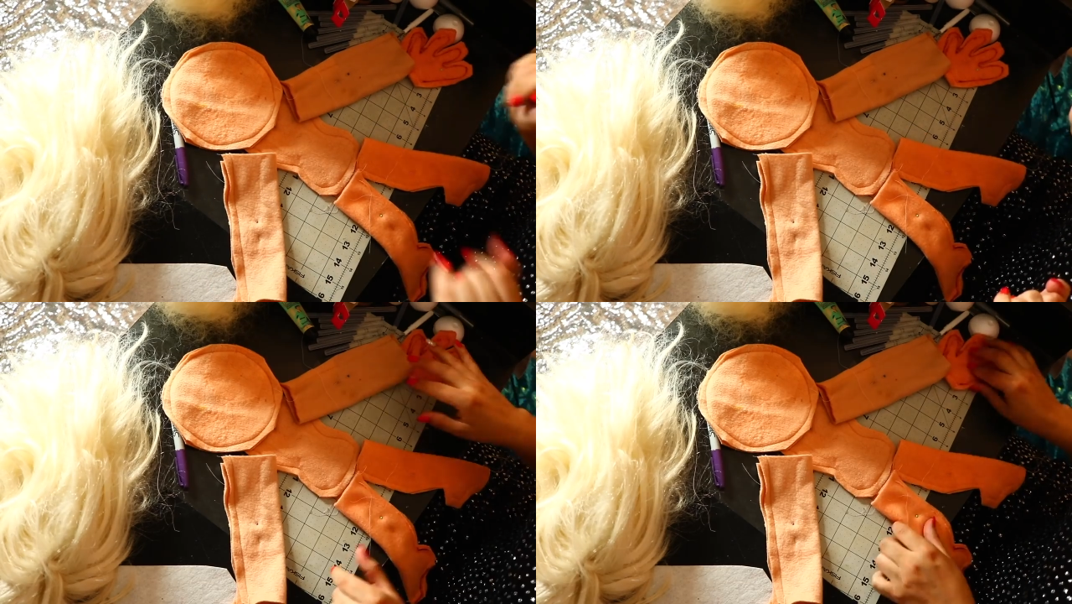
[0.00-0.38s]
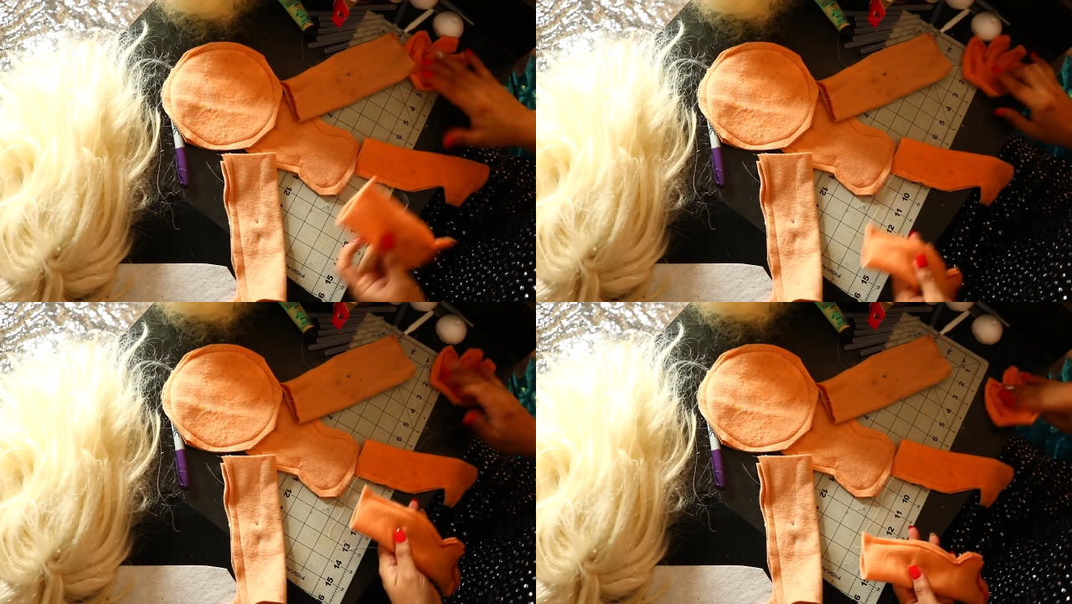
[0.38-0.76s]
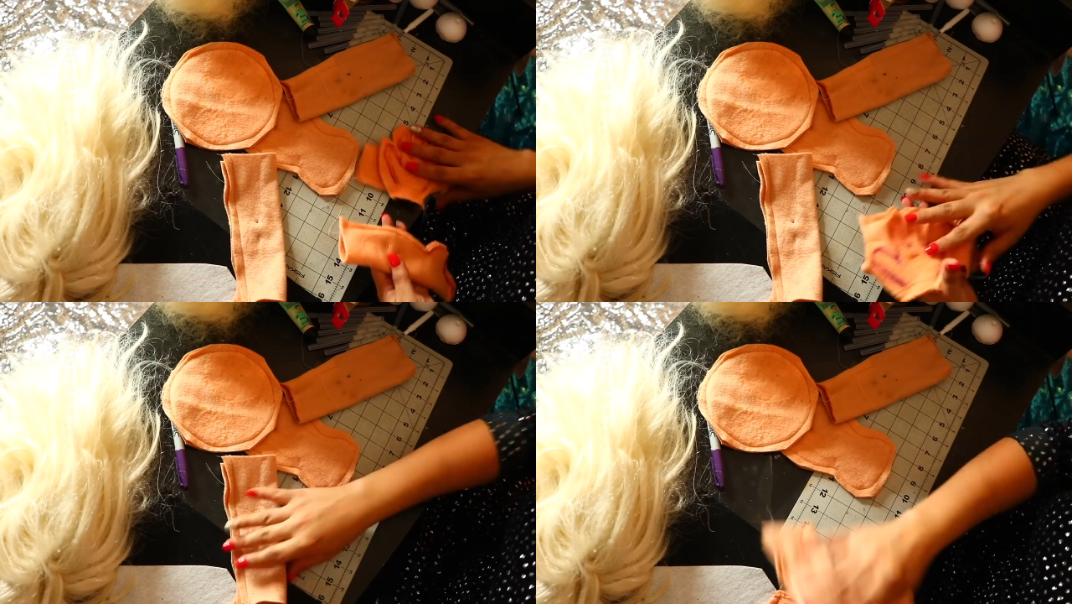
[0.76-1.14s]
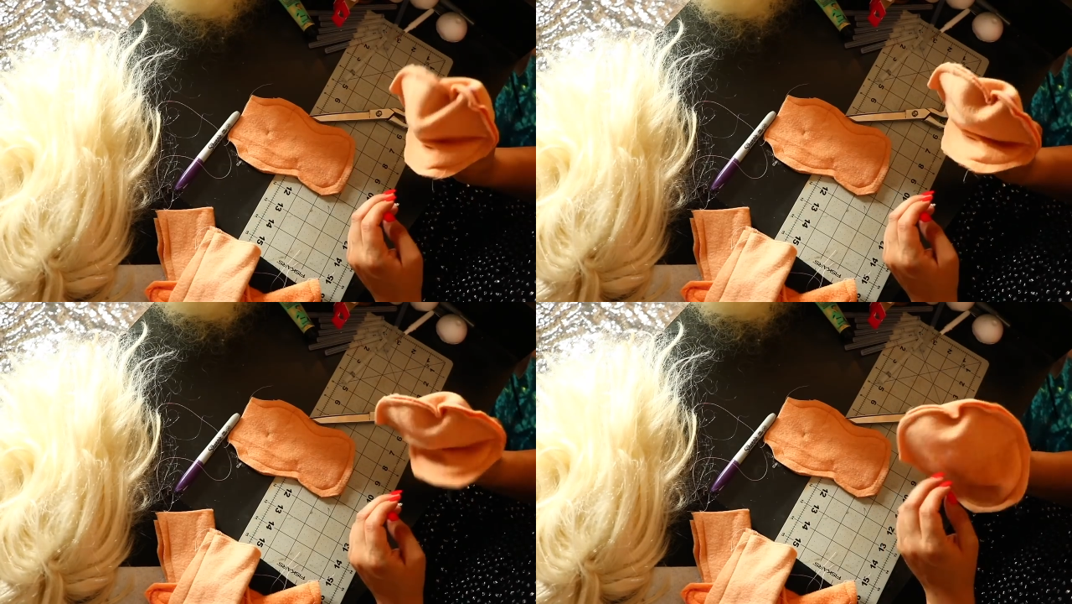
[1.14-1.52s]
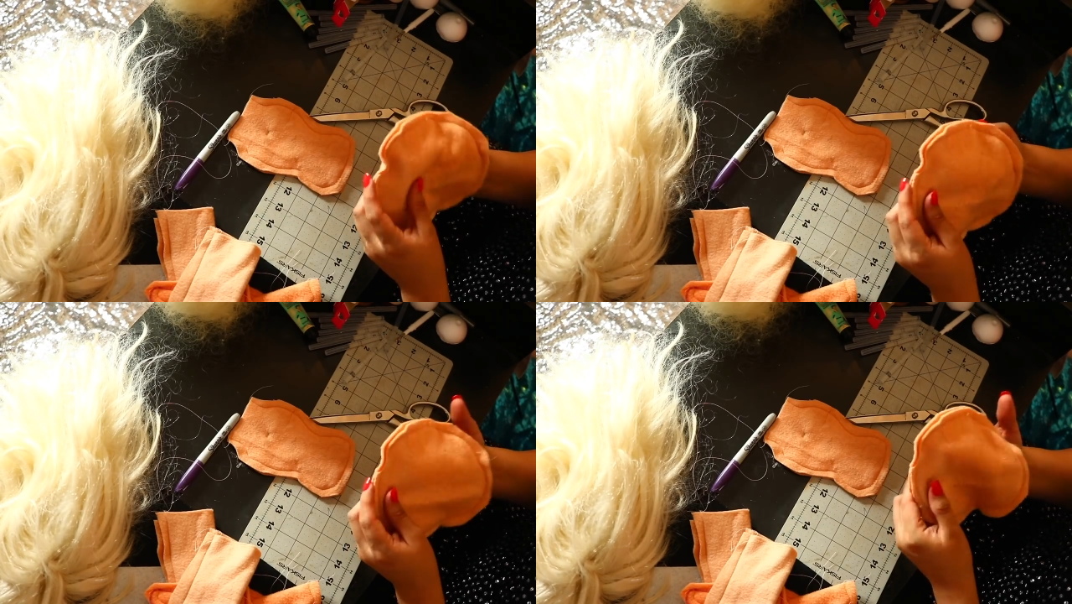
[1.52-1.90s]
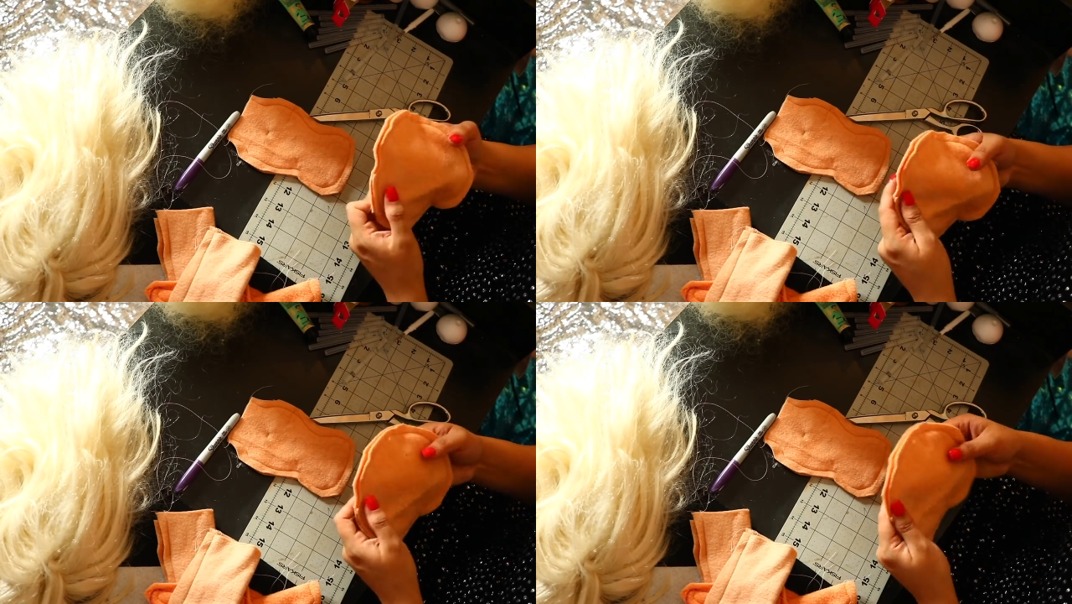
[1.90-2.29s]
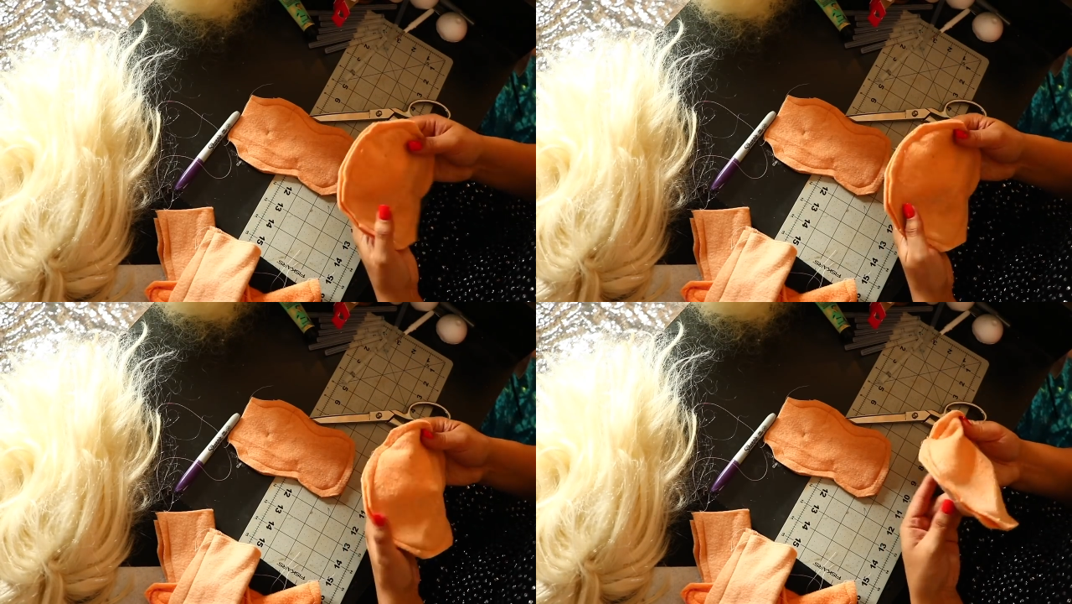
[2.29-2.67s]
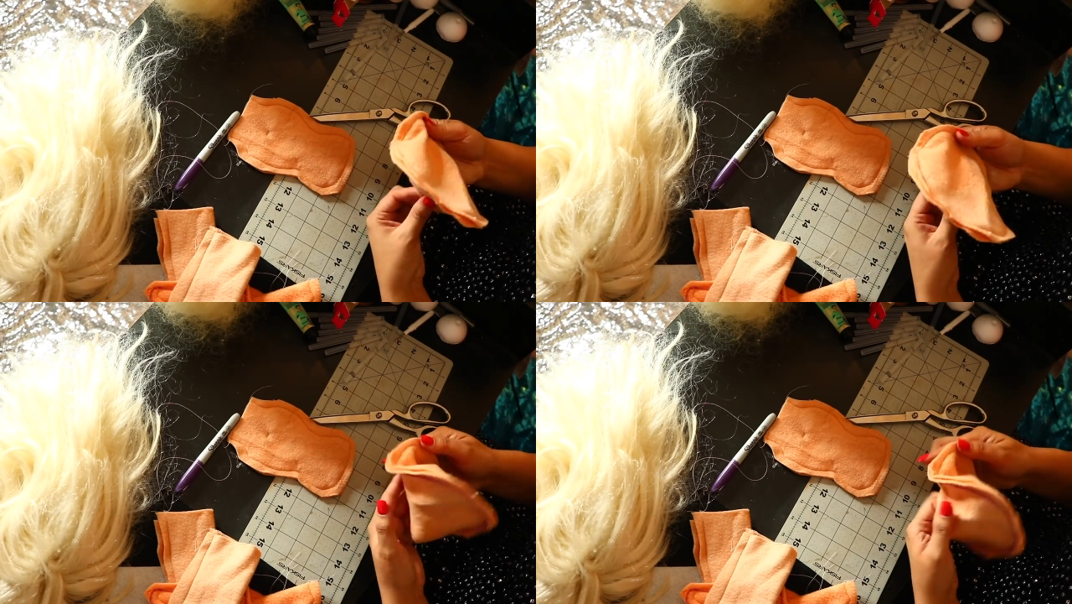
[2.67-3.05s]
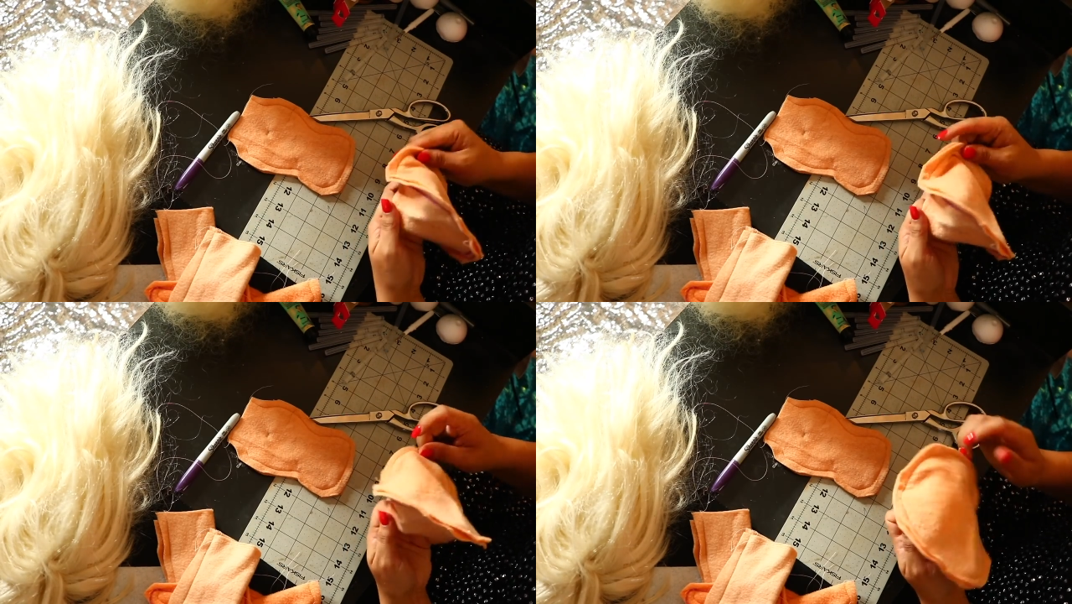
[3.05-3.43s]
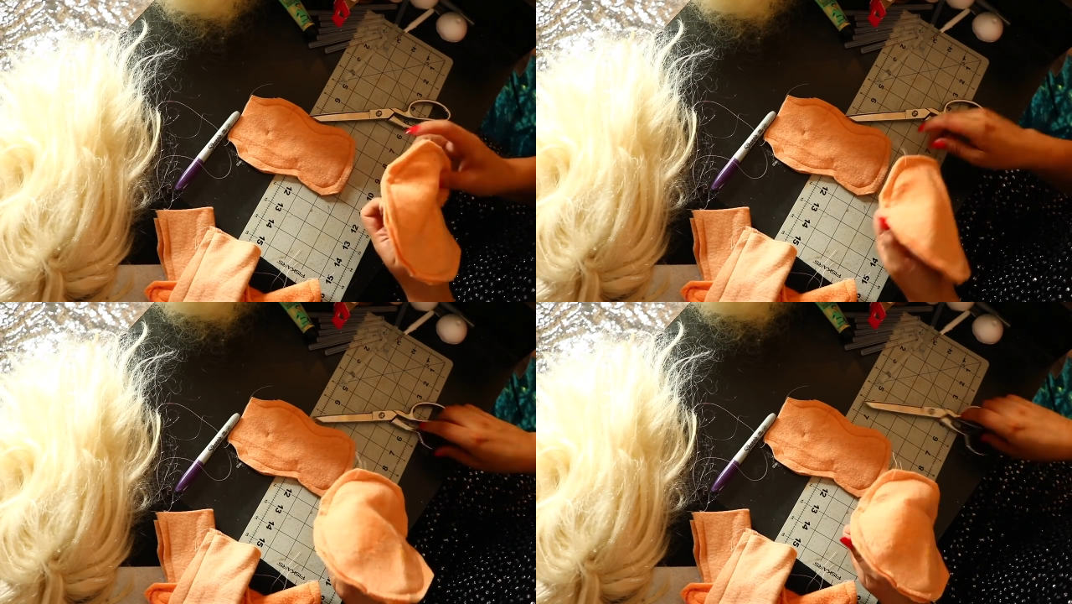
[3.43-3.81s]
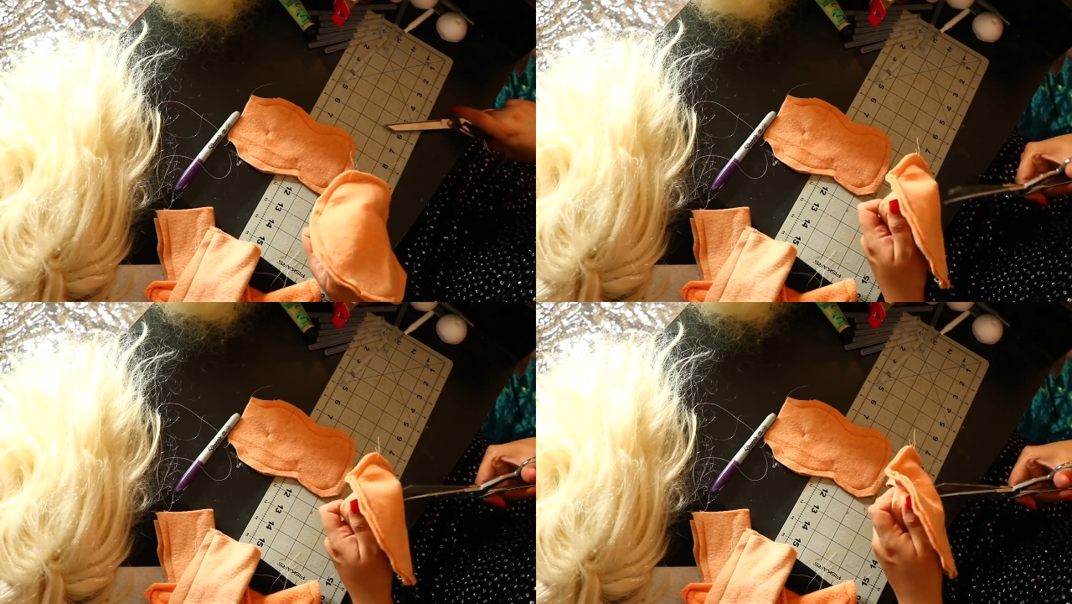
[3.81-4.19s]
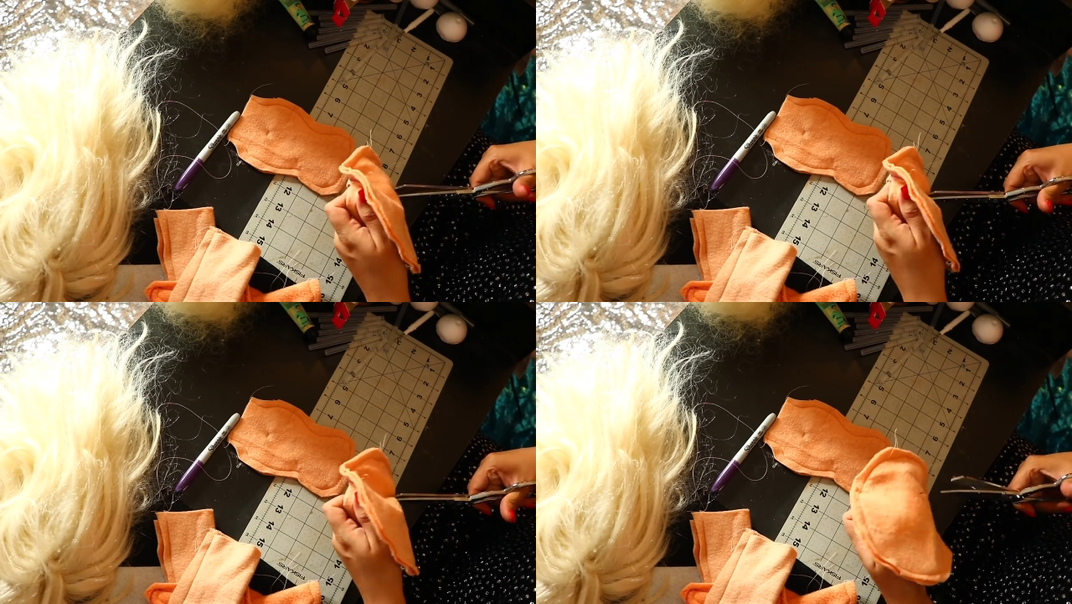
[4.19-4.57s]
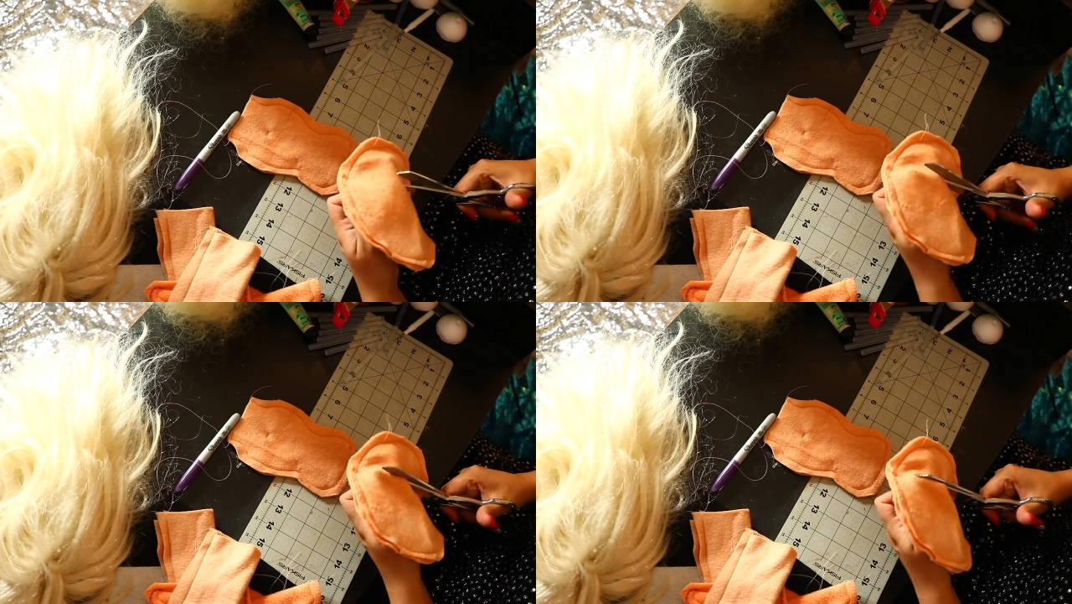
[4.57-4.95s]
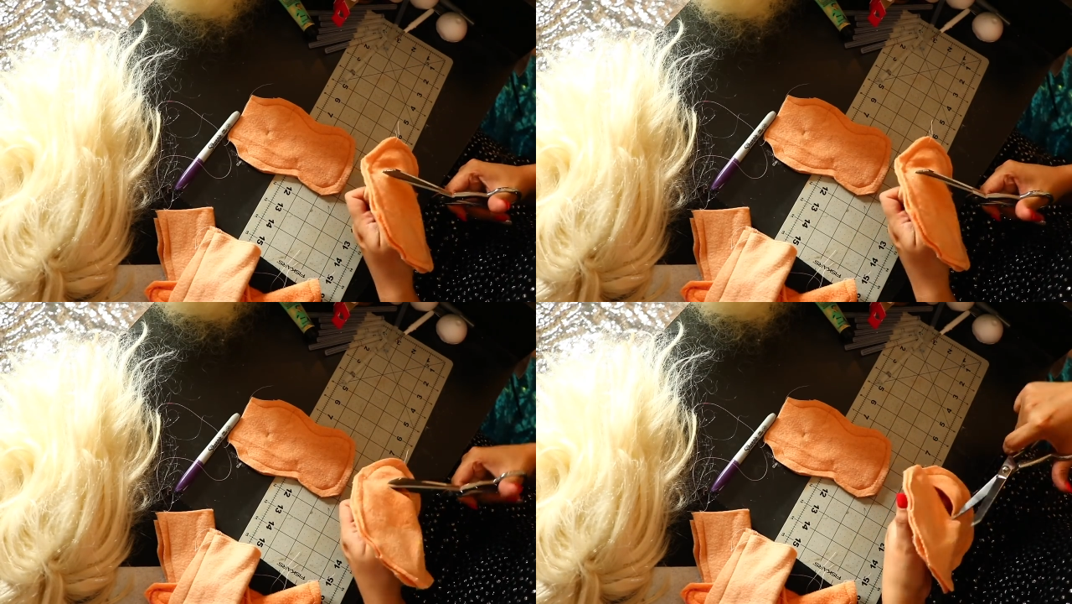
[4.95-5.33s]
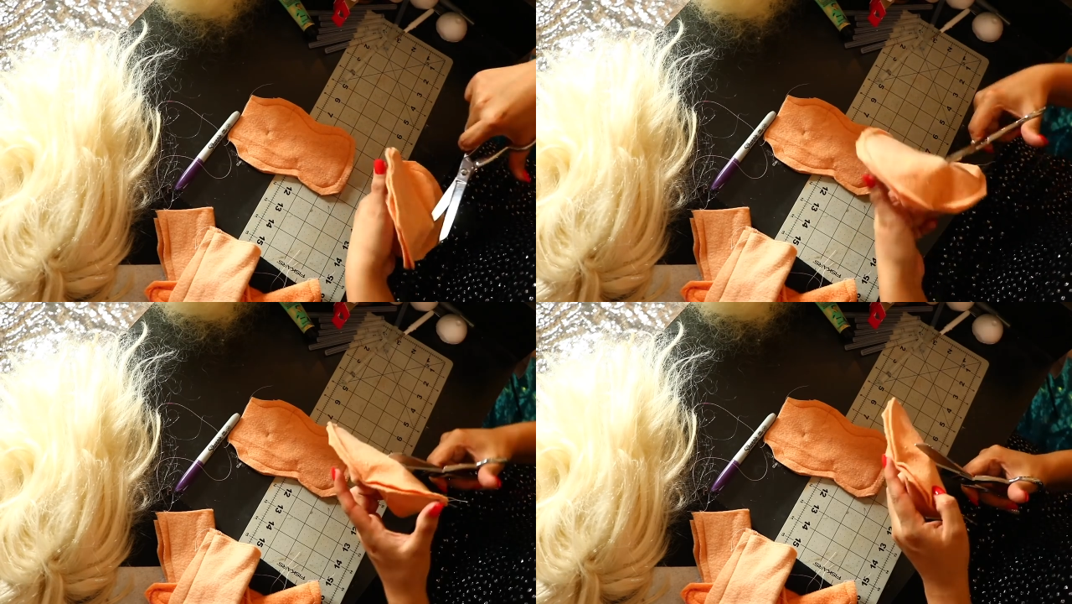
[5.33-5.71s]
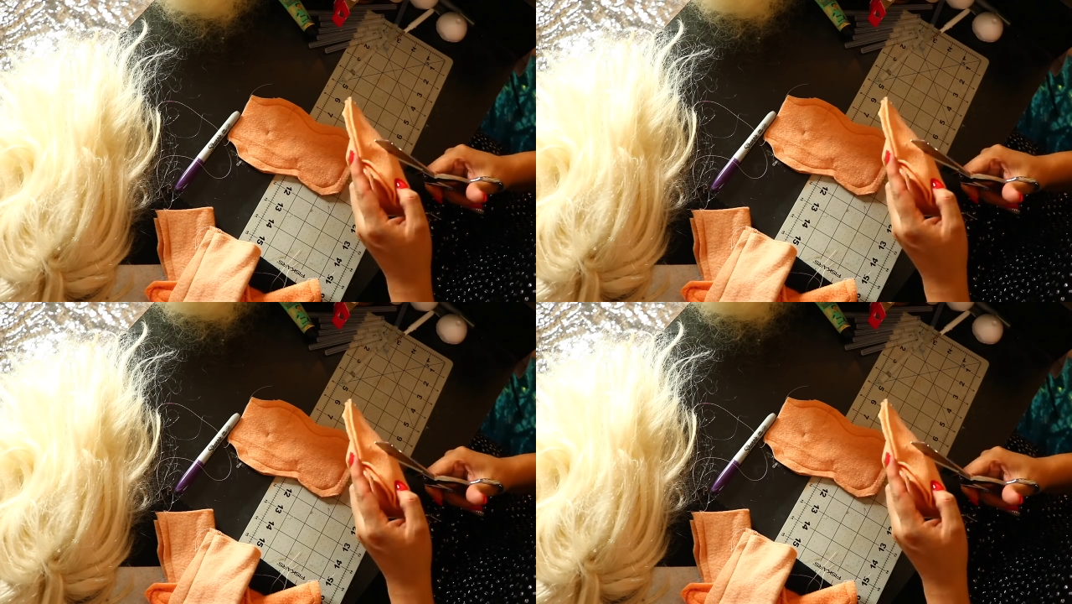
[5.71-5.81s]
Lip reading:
(no speaker visible)